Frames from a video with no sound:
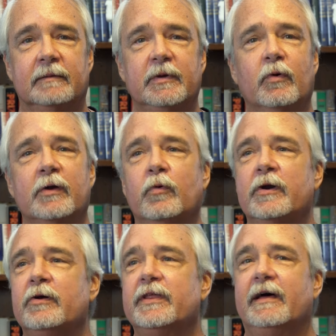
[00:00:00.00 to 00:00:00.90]
I mean, what
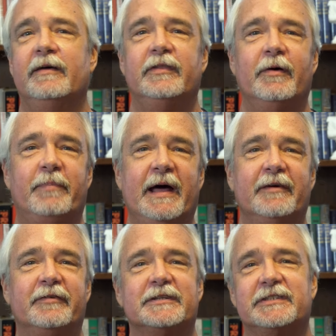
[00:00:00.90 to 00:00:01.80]
what are the, the
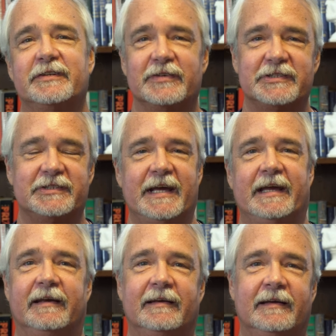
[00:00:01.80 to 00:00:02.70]
benefits to the
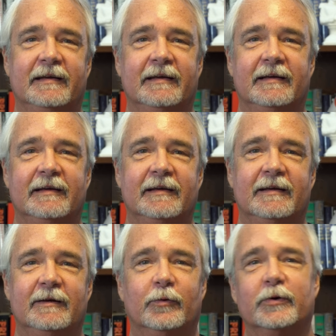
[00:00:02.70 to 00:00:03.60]
state
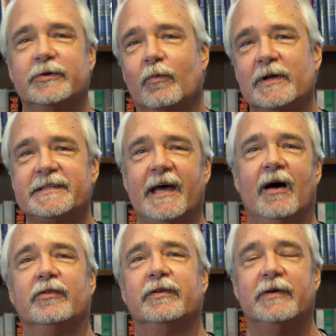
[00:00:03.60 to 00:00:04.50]
or to one's
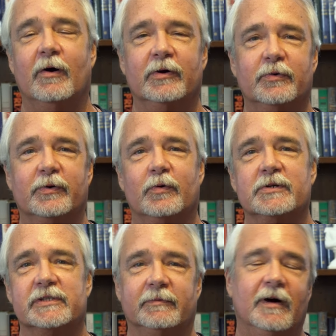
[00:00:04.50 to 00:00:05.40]
health of going to an
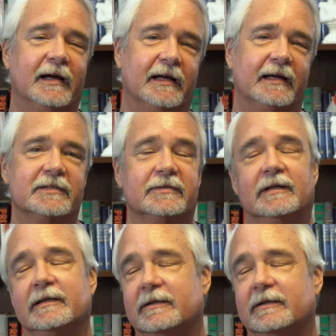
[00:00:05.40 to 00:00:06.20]
orgy? Well, I guess you know